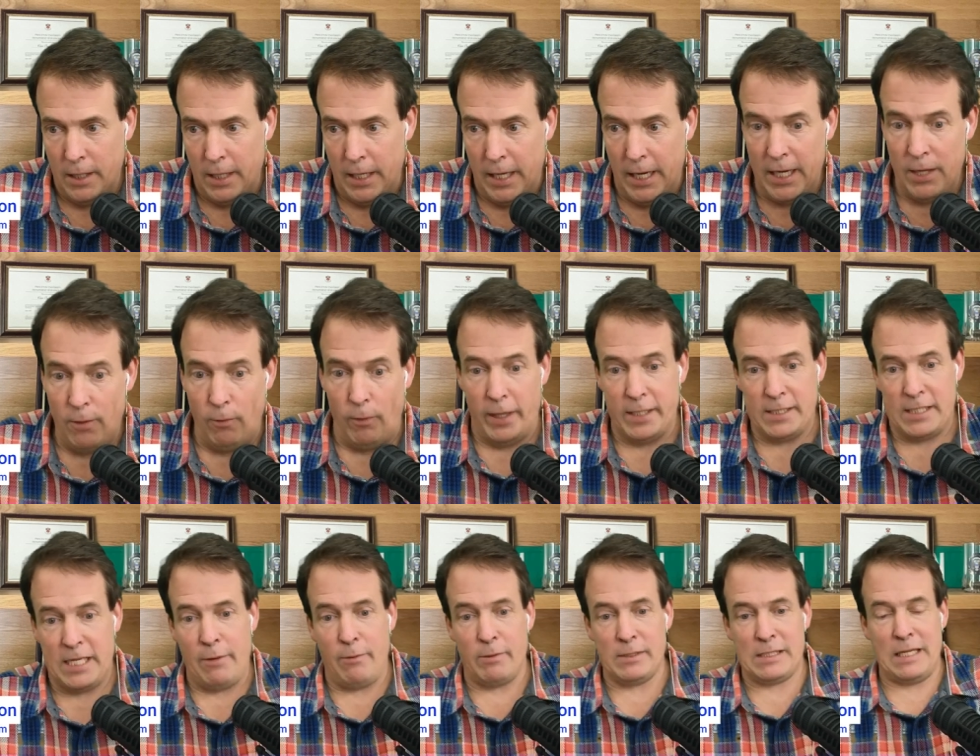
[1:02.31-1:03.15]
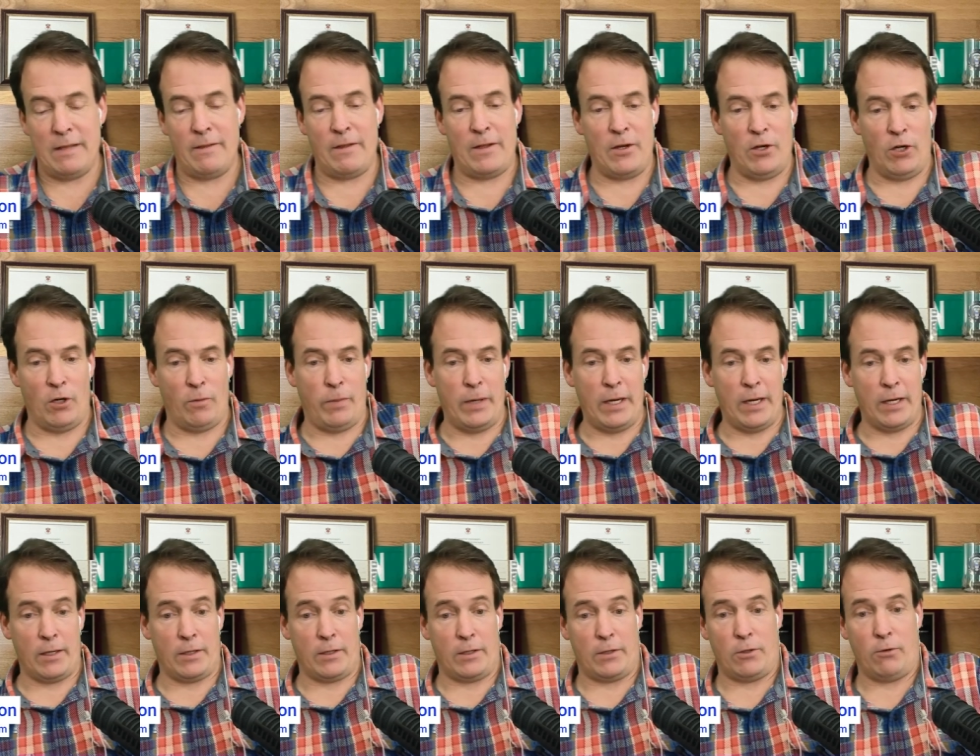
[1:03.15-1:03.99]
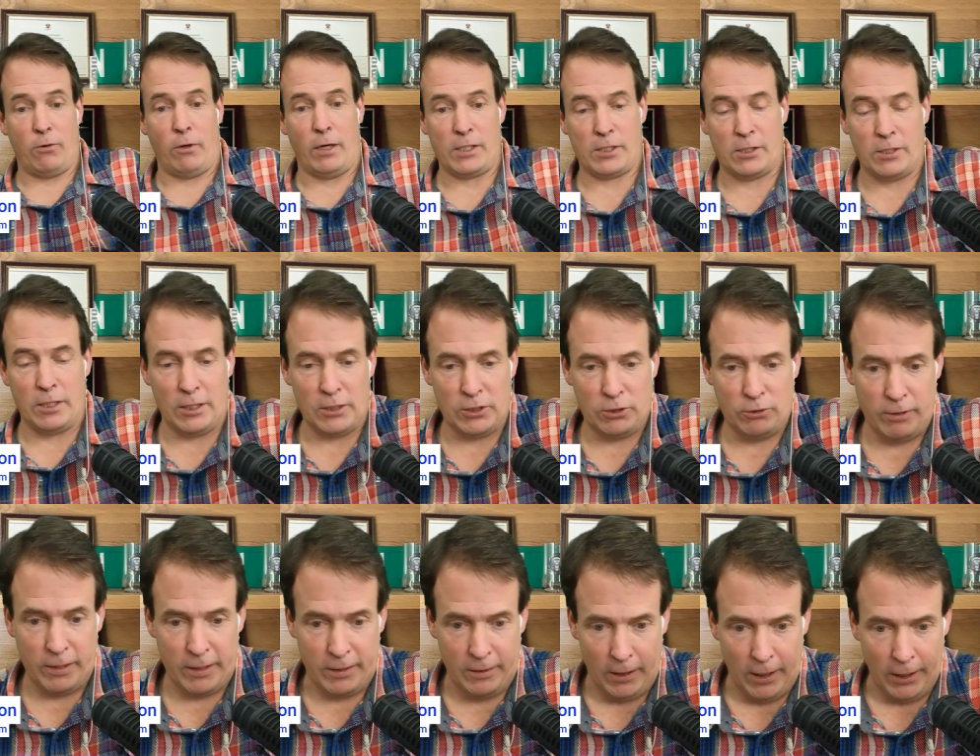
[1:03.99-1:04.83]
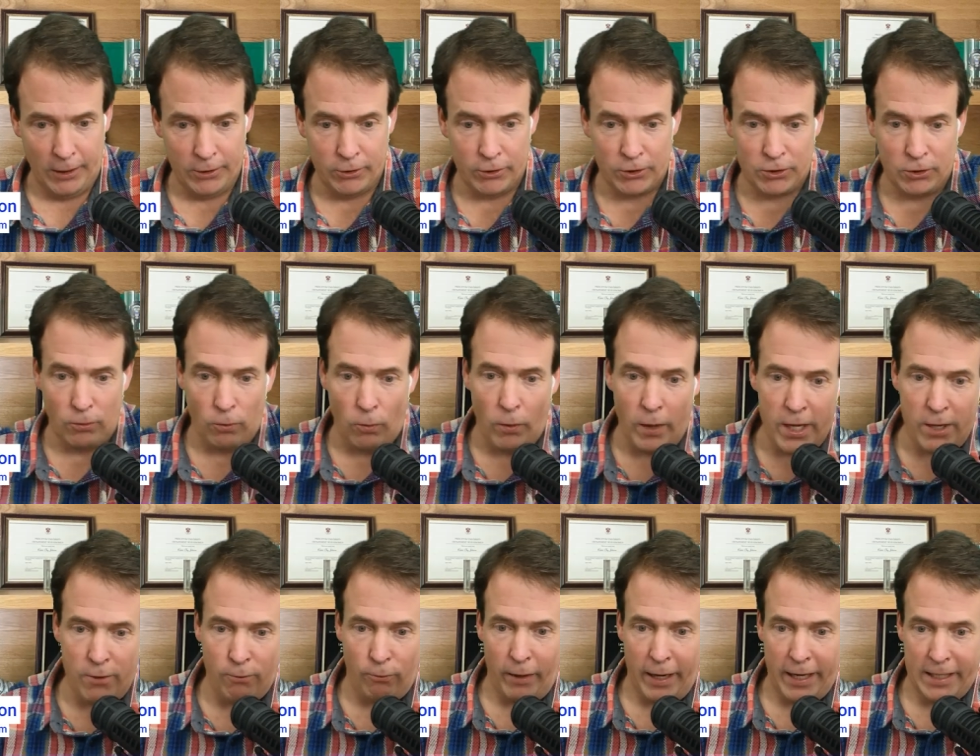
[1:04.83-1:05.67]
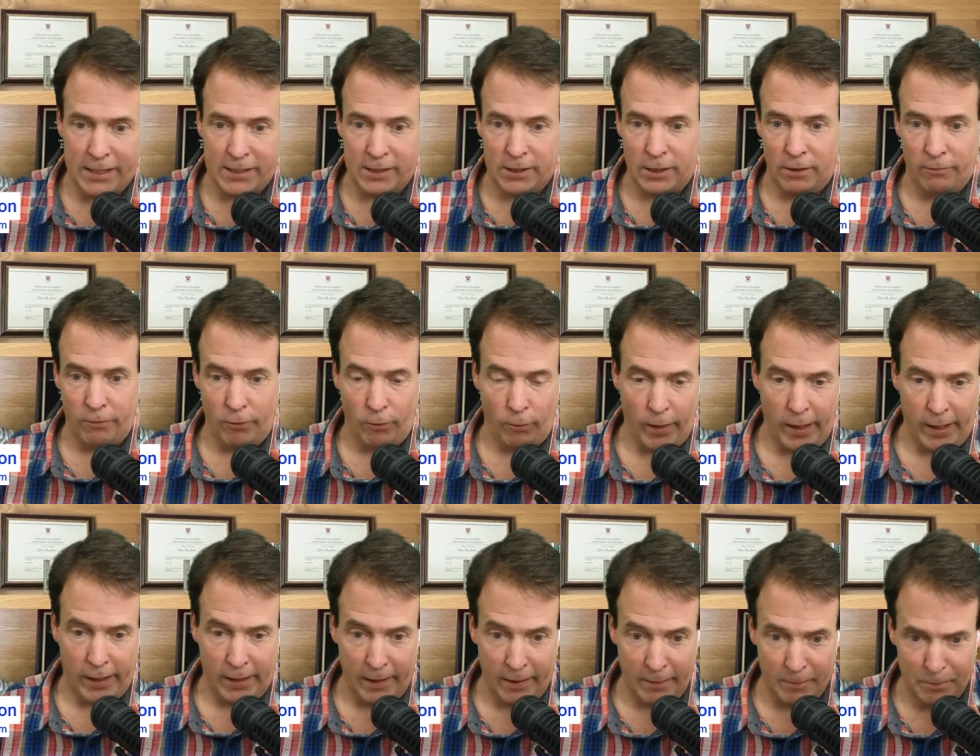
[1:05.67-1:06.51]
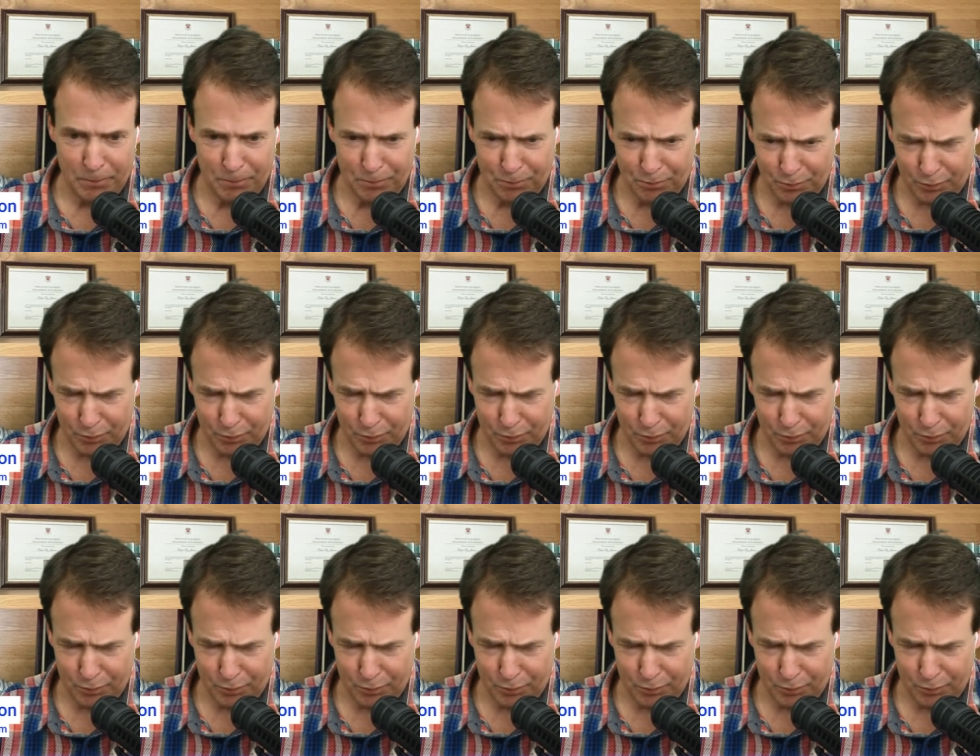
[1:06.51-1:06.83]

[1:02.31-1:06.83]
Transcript: Anyways, he was in the European cross country under 20 race over the weekend.